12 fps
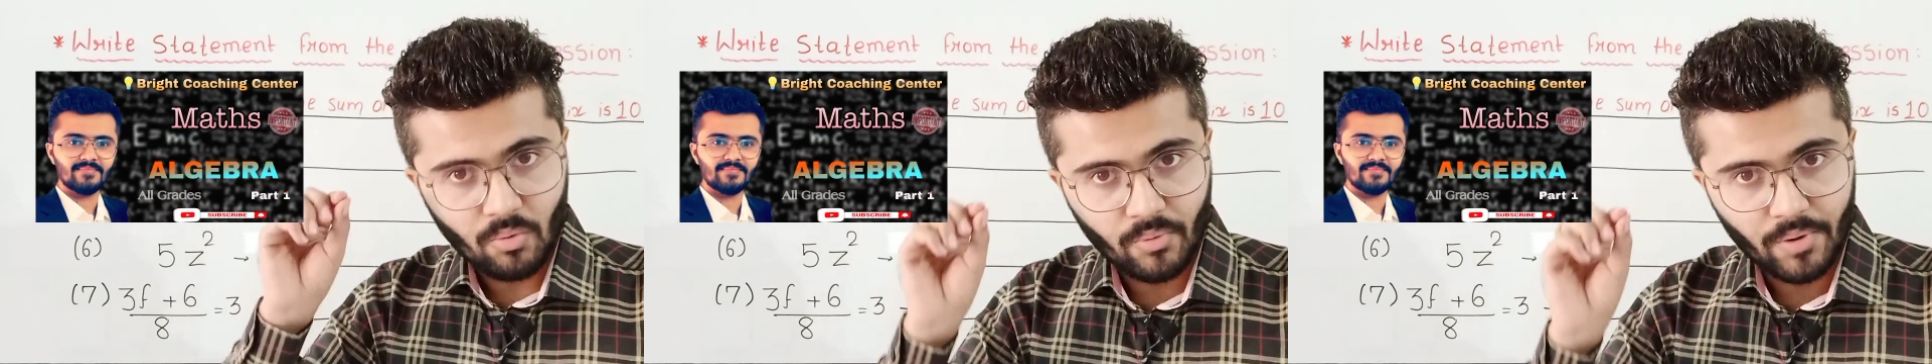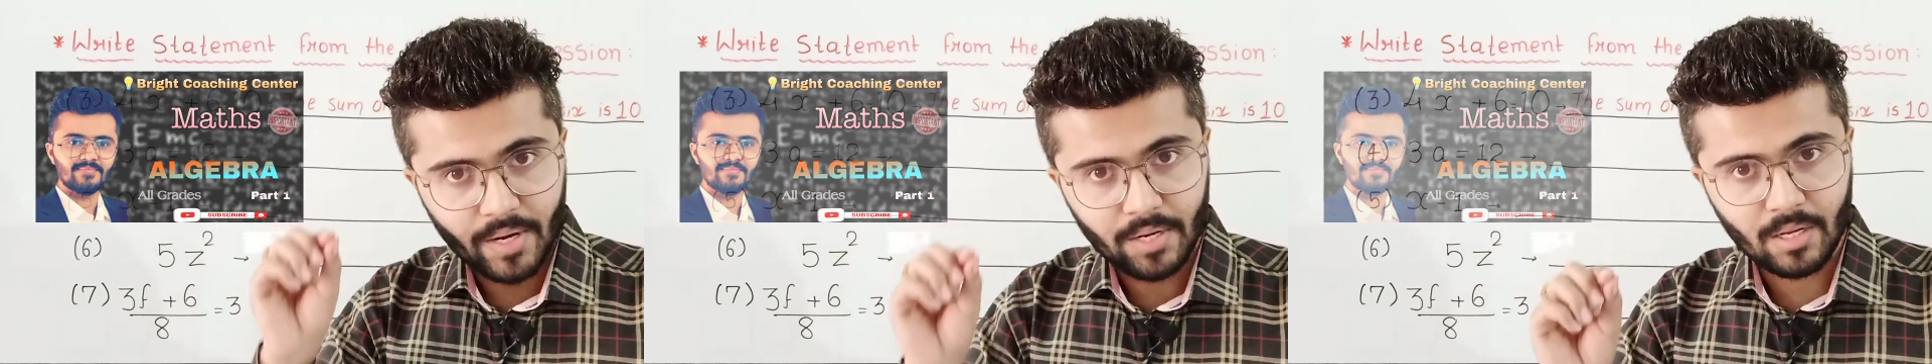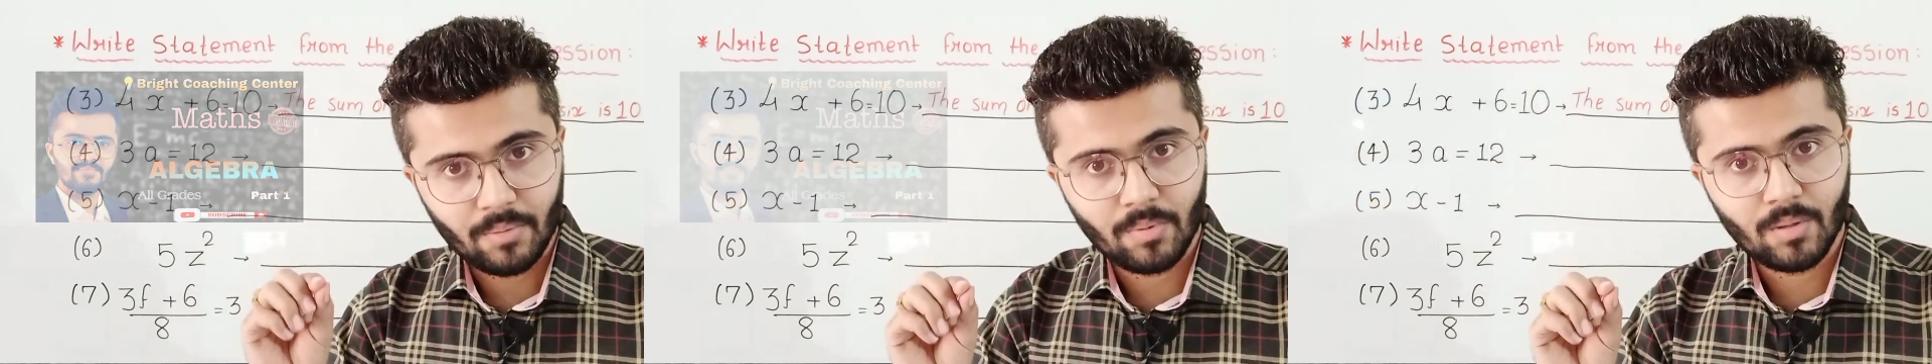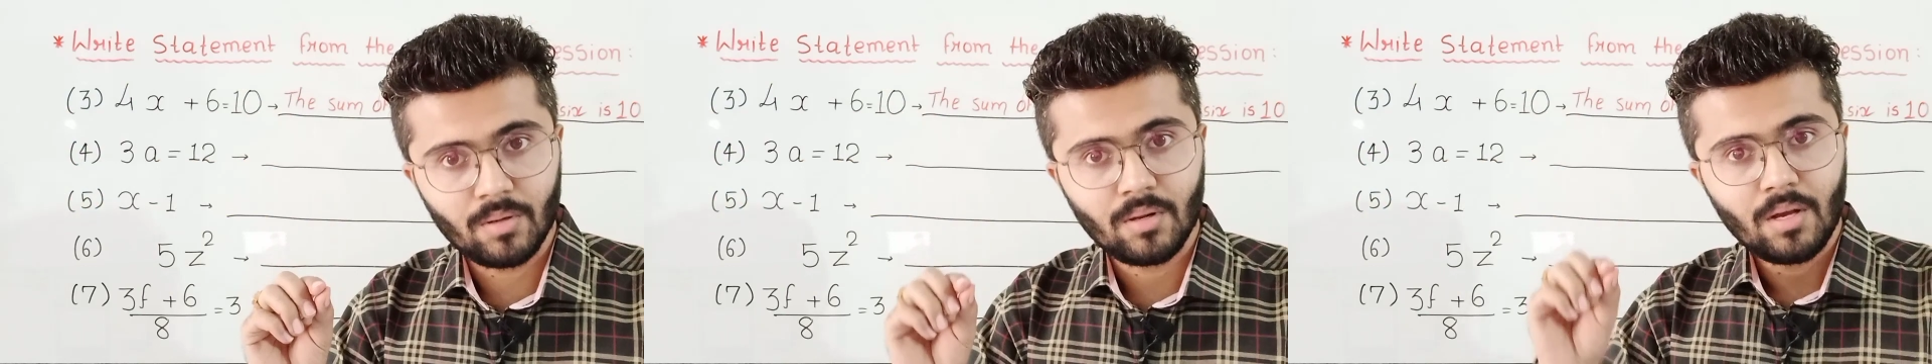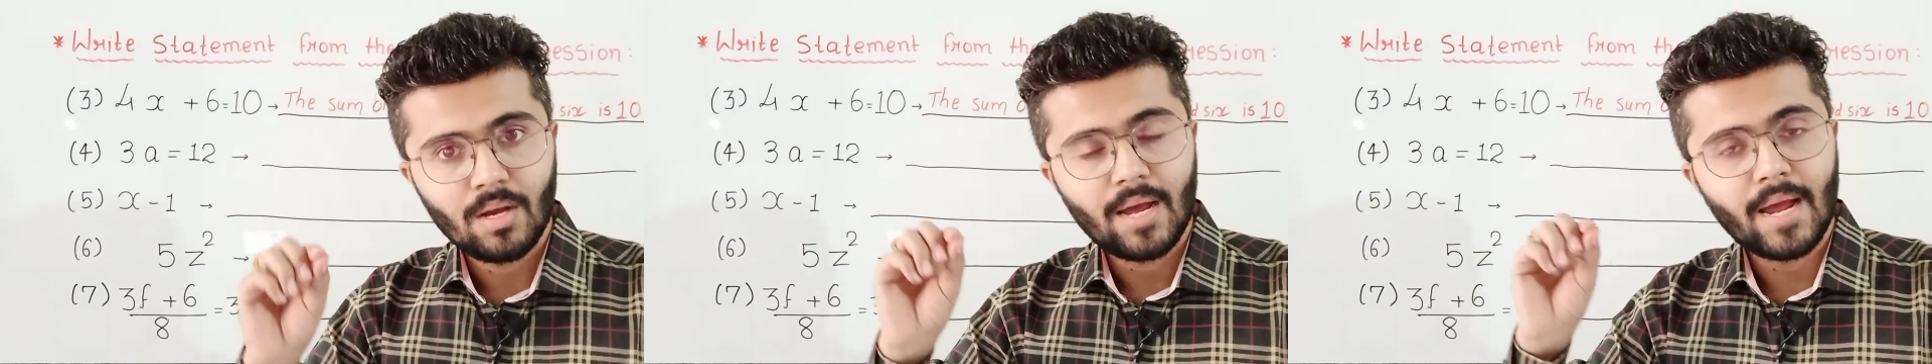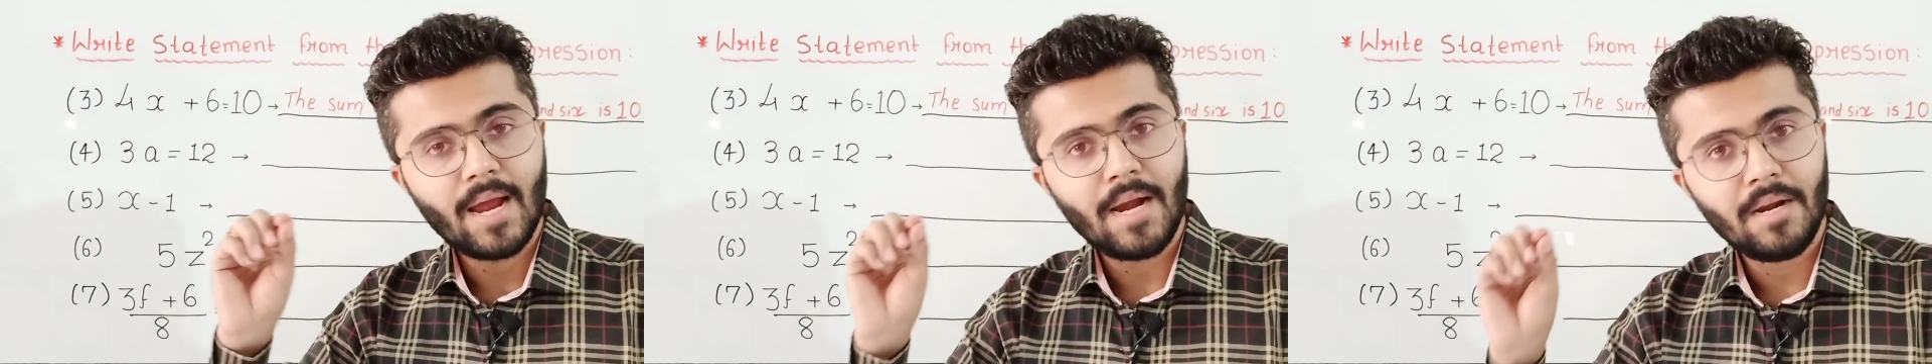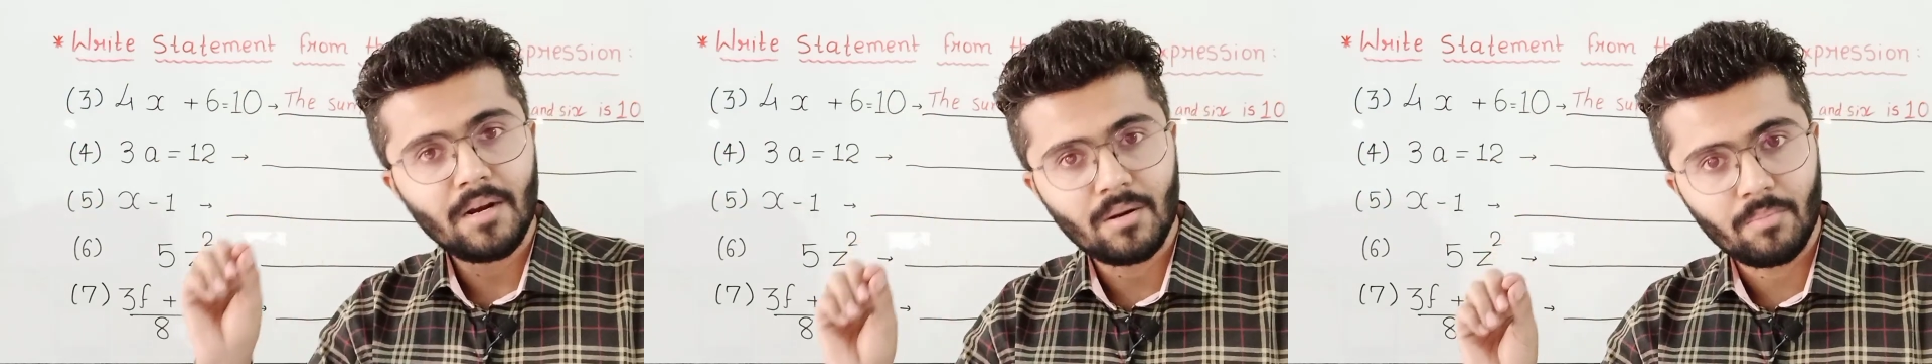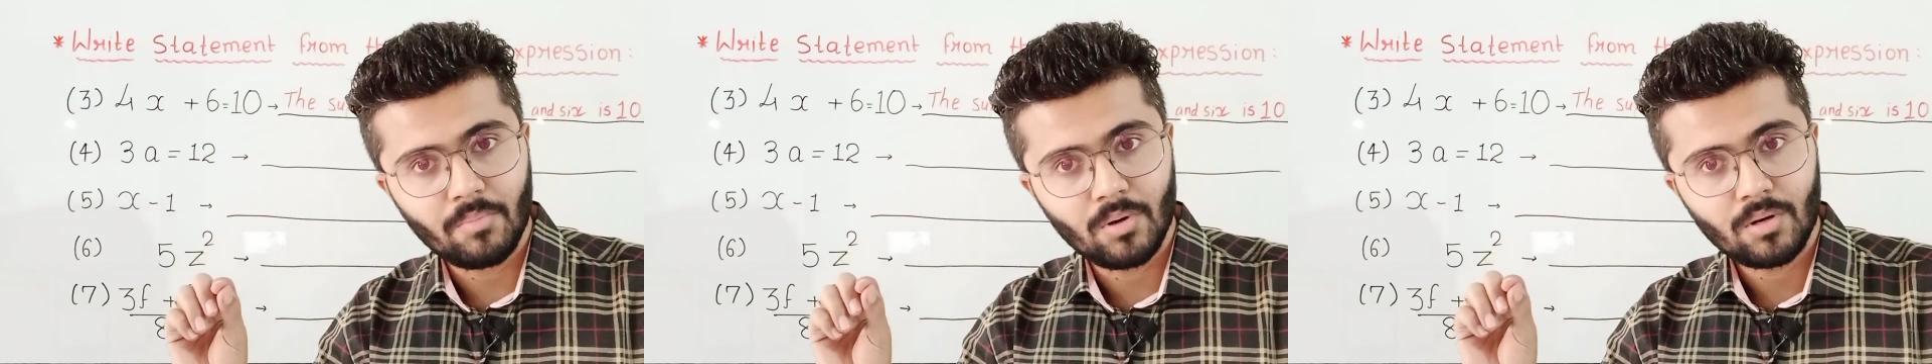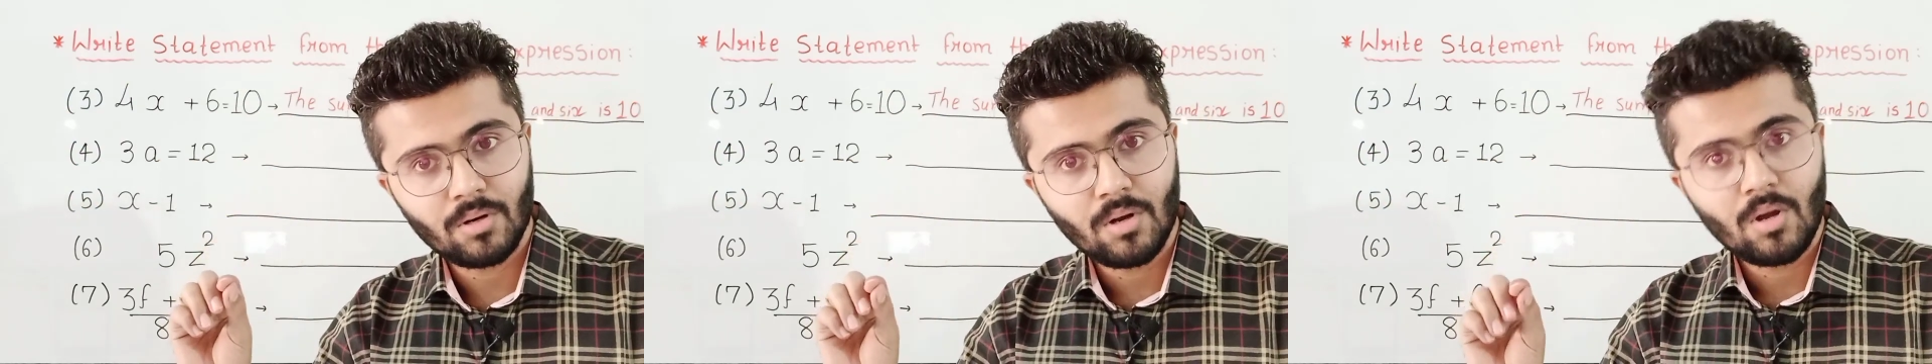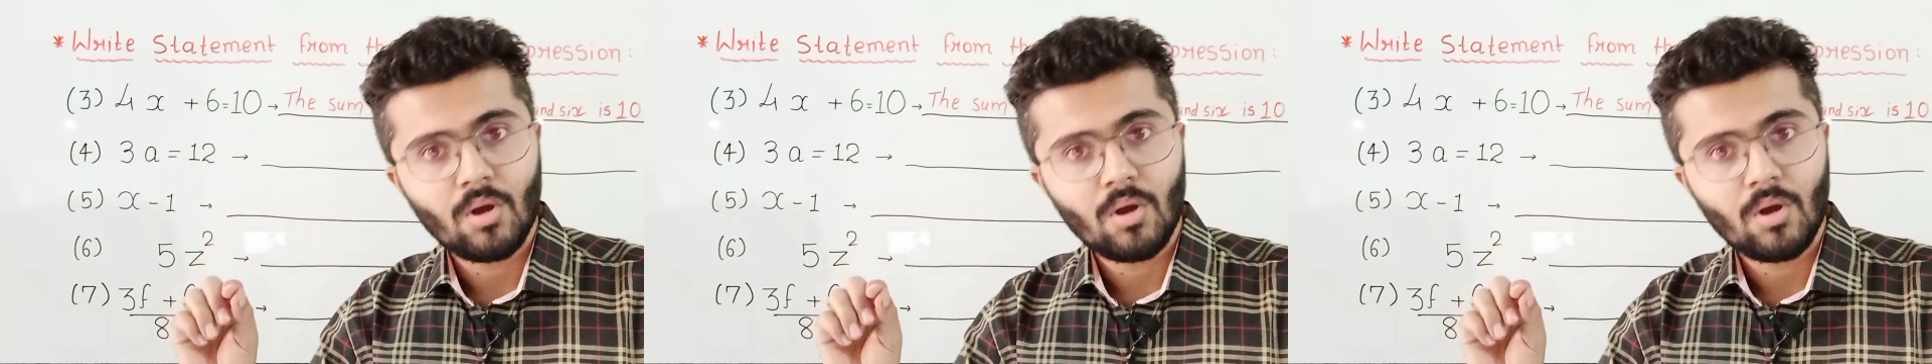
a variable and a number,